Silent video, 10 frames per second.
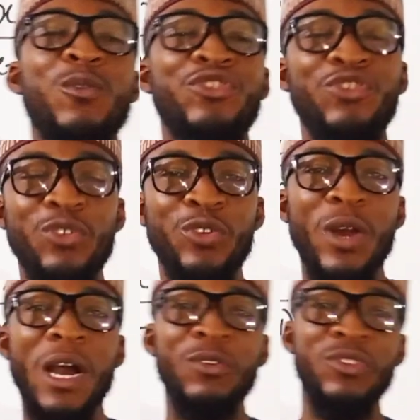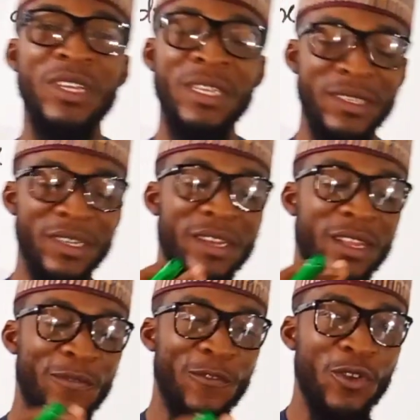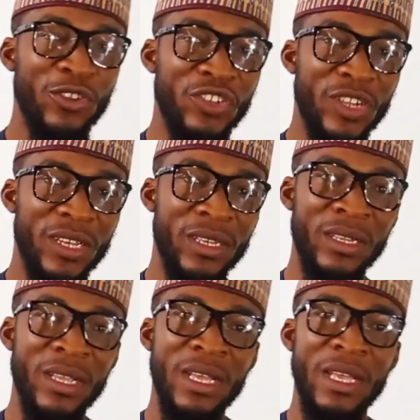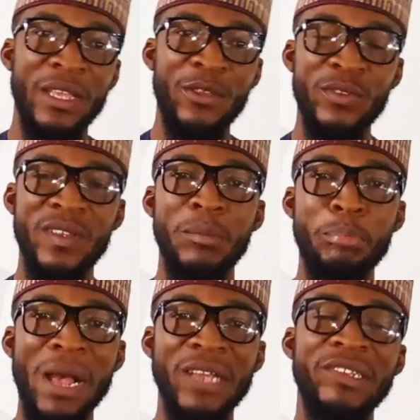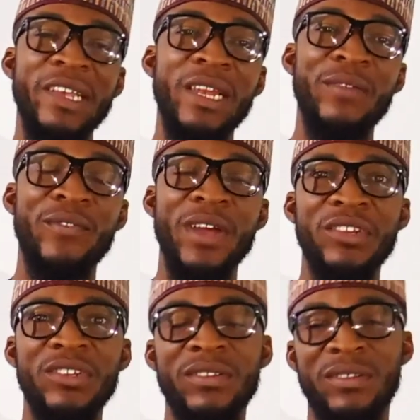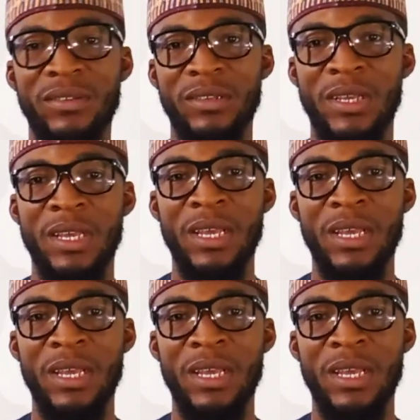will show you how to integrate a function using partial fractions.